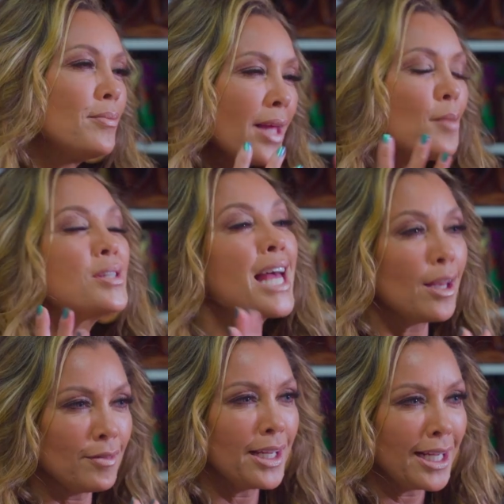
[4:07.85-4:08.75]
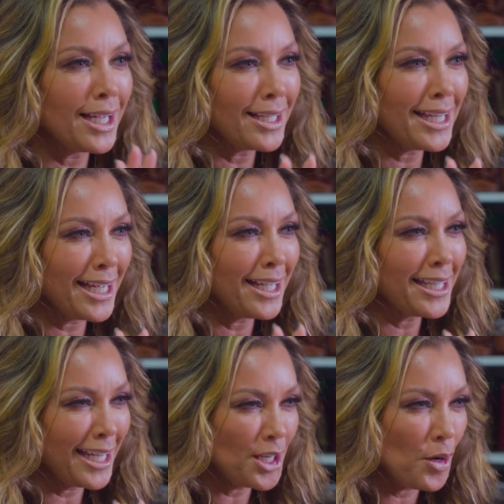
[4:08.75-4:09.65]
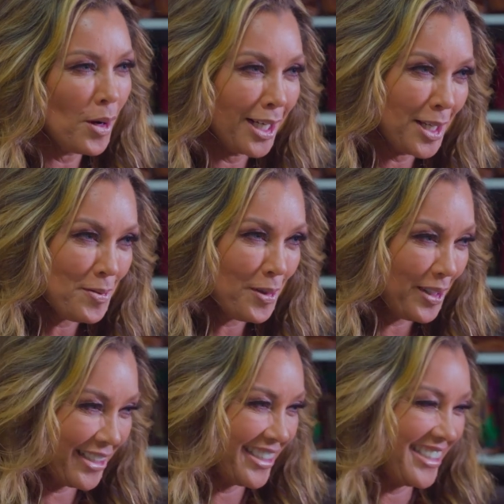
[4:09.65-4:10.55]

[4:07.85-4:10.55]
Now I'm salivating. I can't I can't go on anymore.